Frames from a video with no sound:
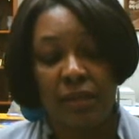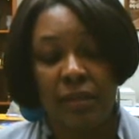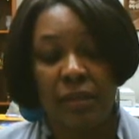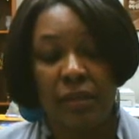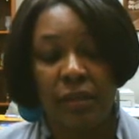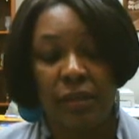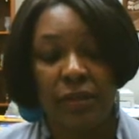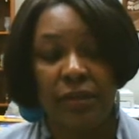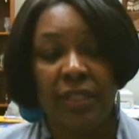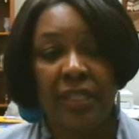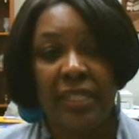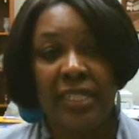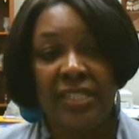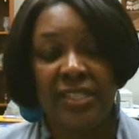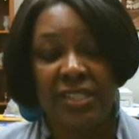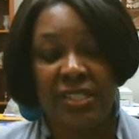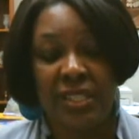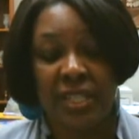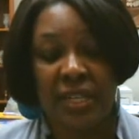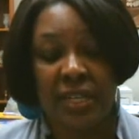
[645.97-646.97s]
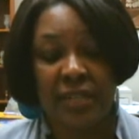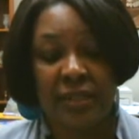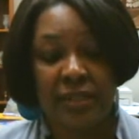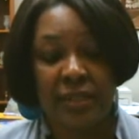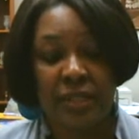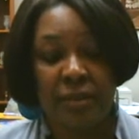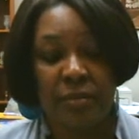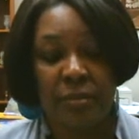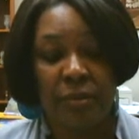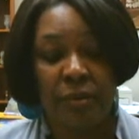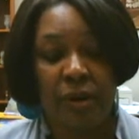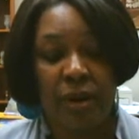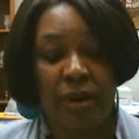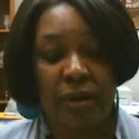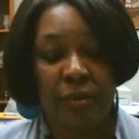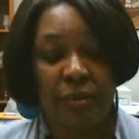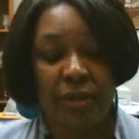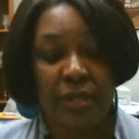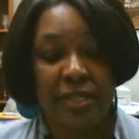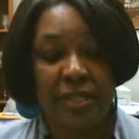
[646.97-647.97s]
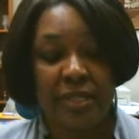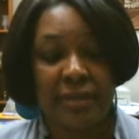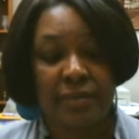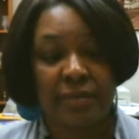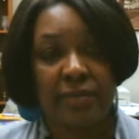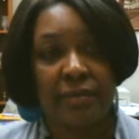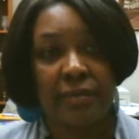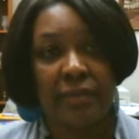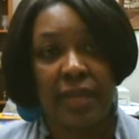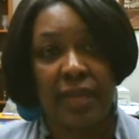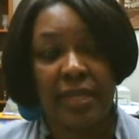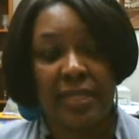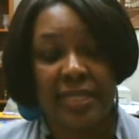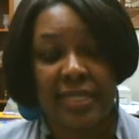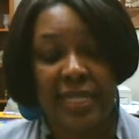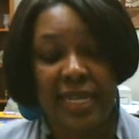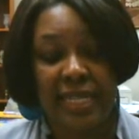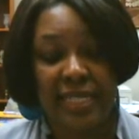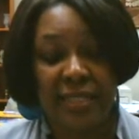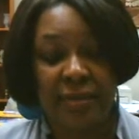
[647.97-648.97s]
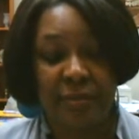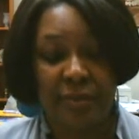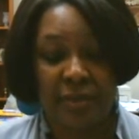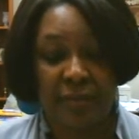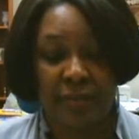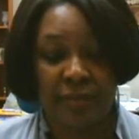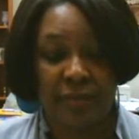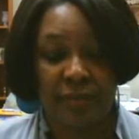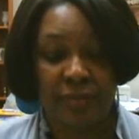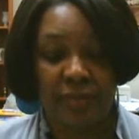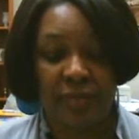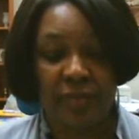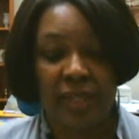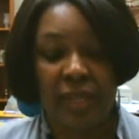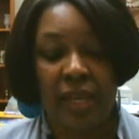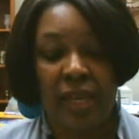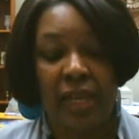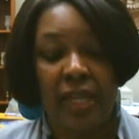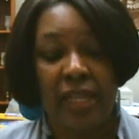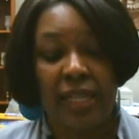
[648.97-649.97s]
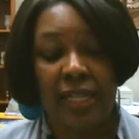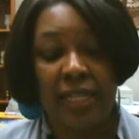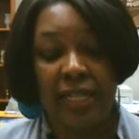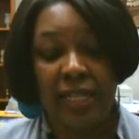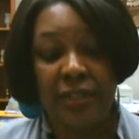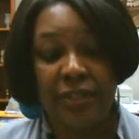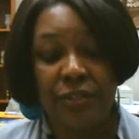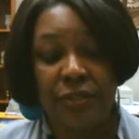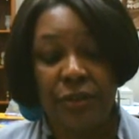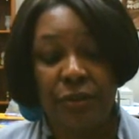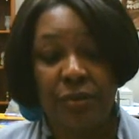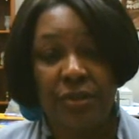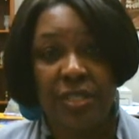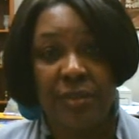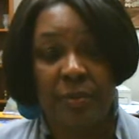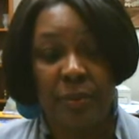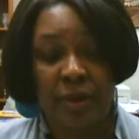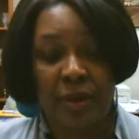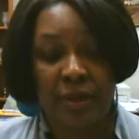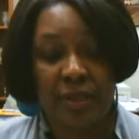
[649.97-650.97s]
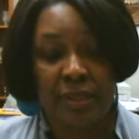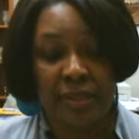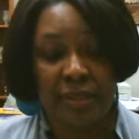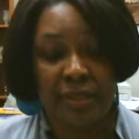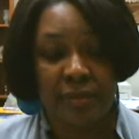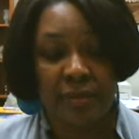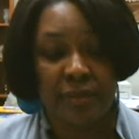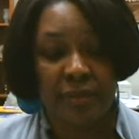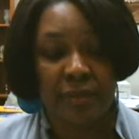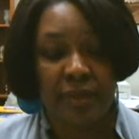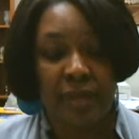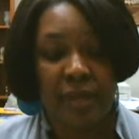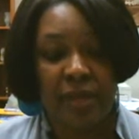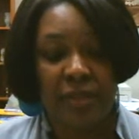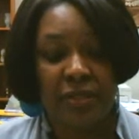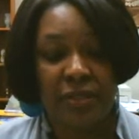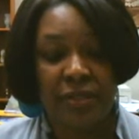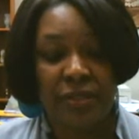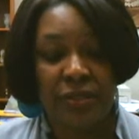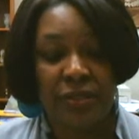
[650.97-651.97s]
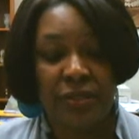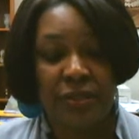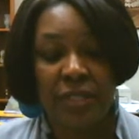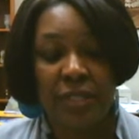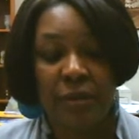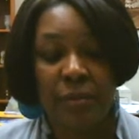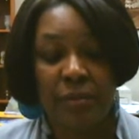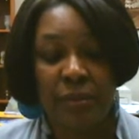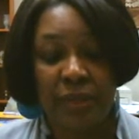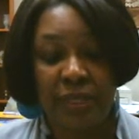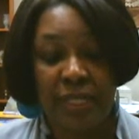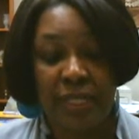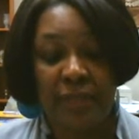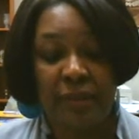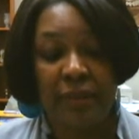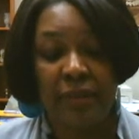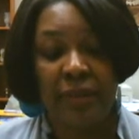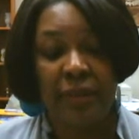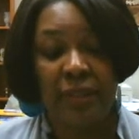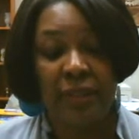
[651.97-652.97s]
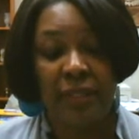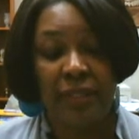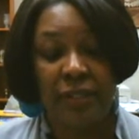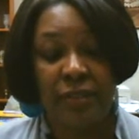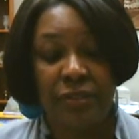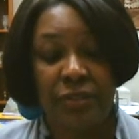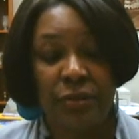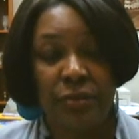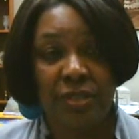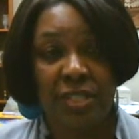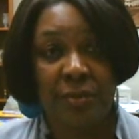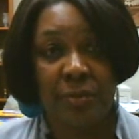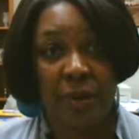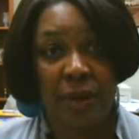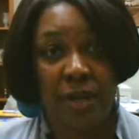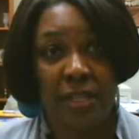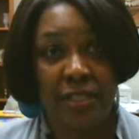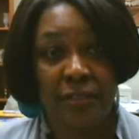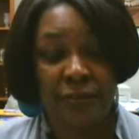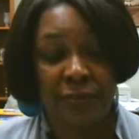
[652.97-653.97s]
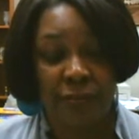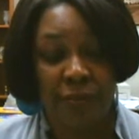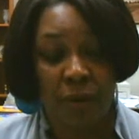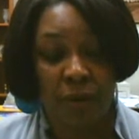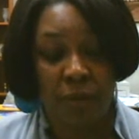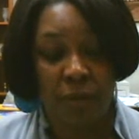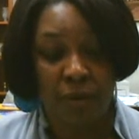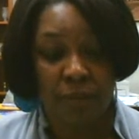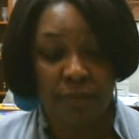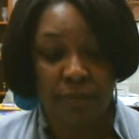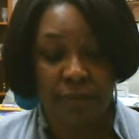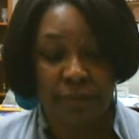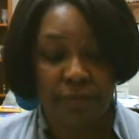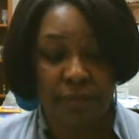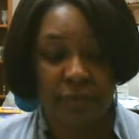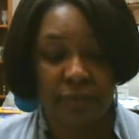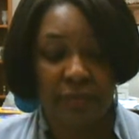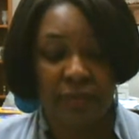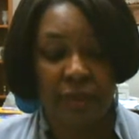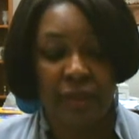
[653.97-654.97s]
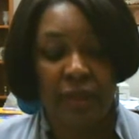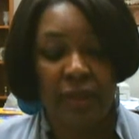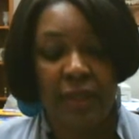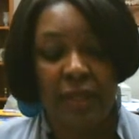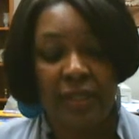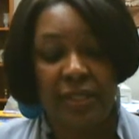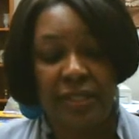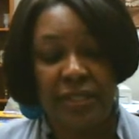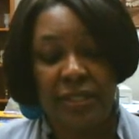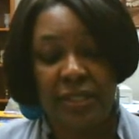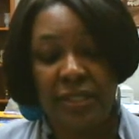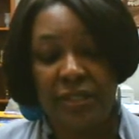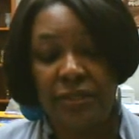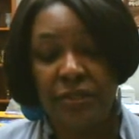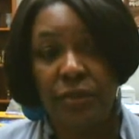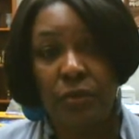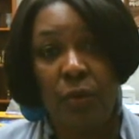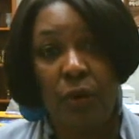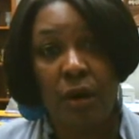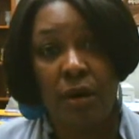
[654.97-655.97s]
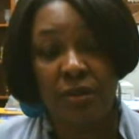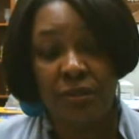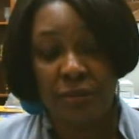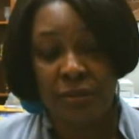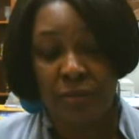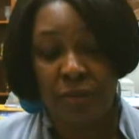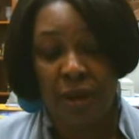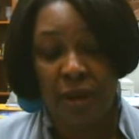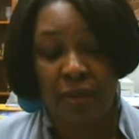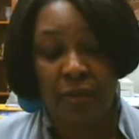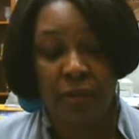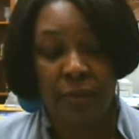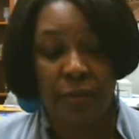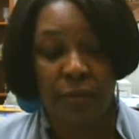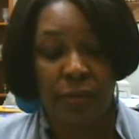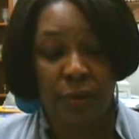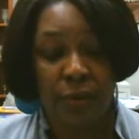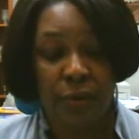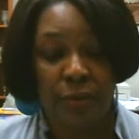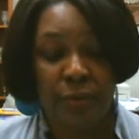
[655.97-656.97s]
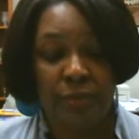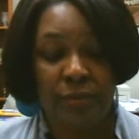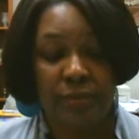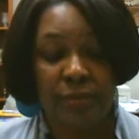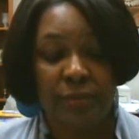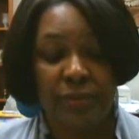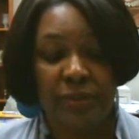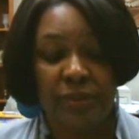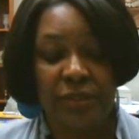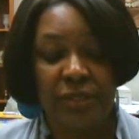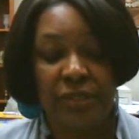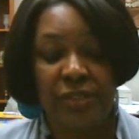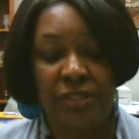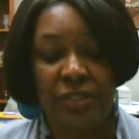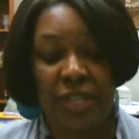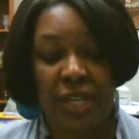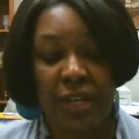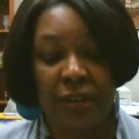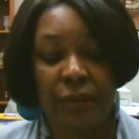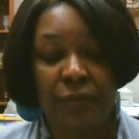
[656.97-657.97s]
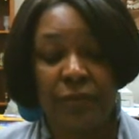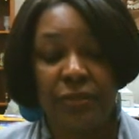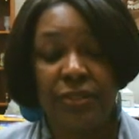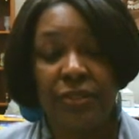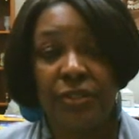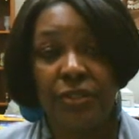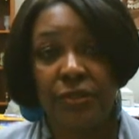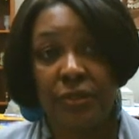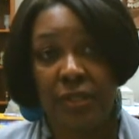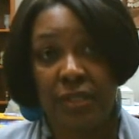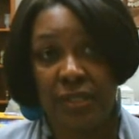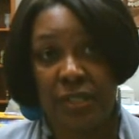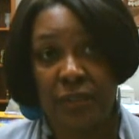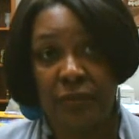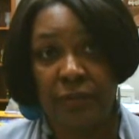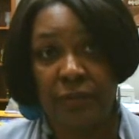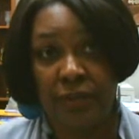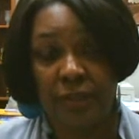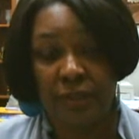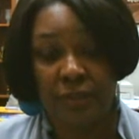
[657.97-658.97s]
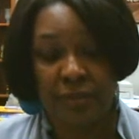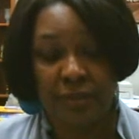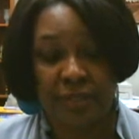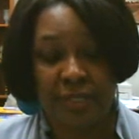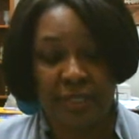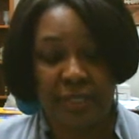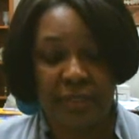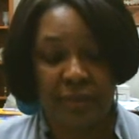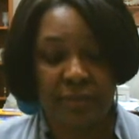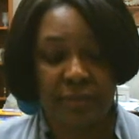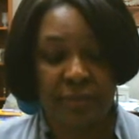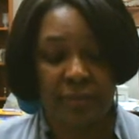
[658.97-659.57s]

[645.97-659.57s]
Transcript: Learning is checked in progress. Assessment. Literature response. Students complete the literature response form. Teacher walks around the room to check for student difficulties.